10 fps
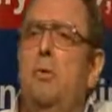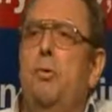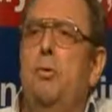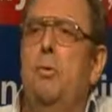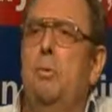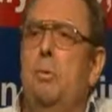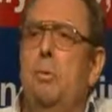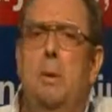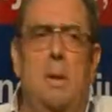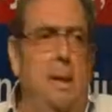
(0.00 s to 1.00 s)

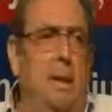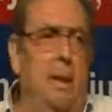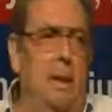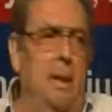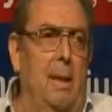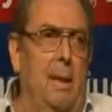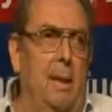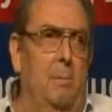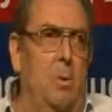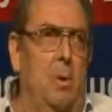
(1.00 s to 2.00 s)
to
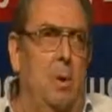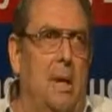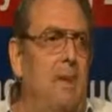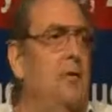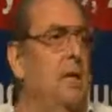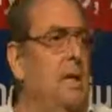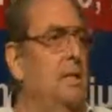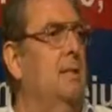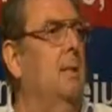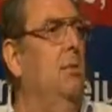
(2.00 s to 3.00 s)
a, more leftist,